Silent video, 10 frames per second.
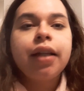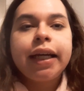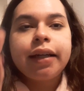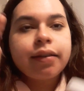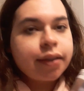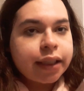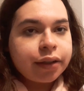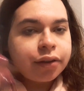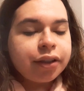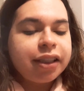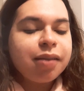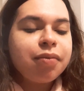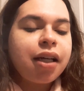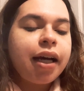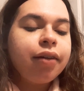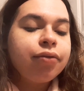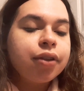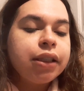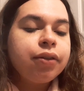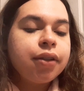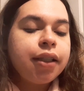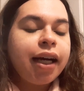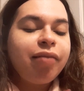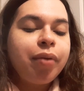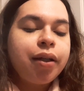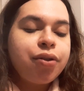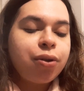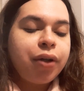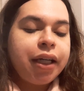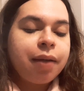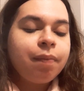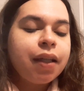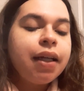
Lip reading: like skin creams, I really have been enjoying